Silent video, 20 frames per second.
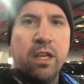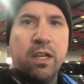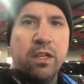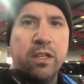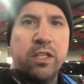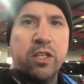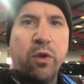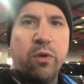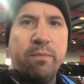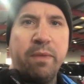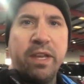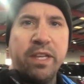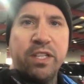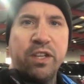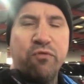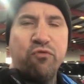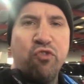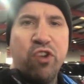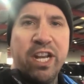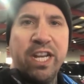So it makes
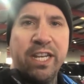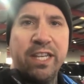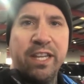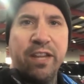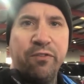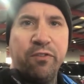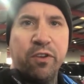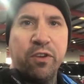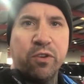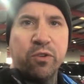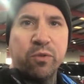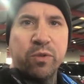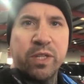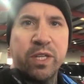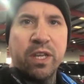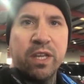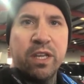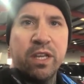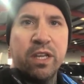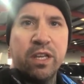it really
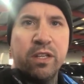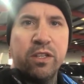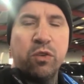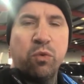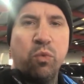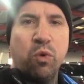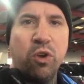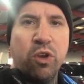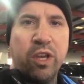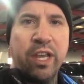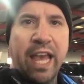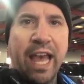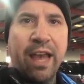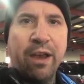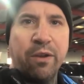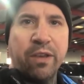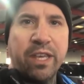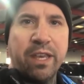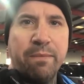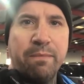difficult to work
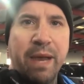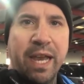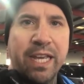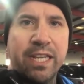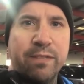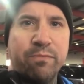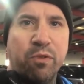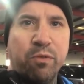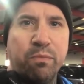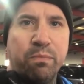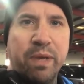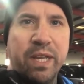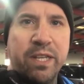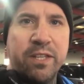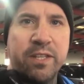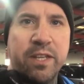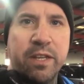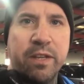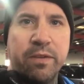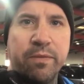out your maximum
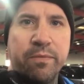bids.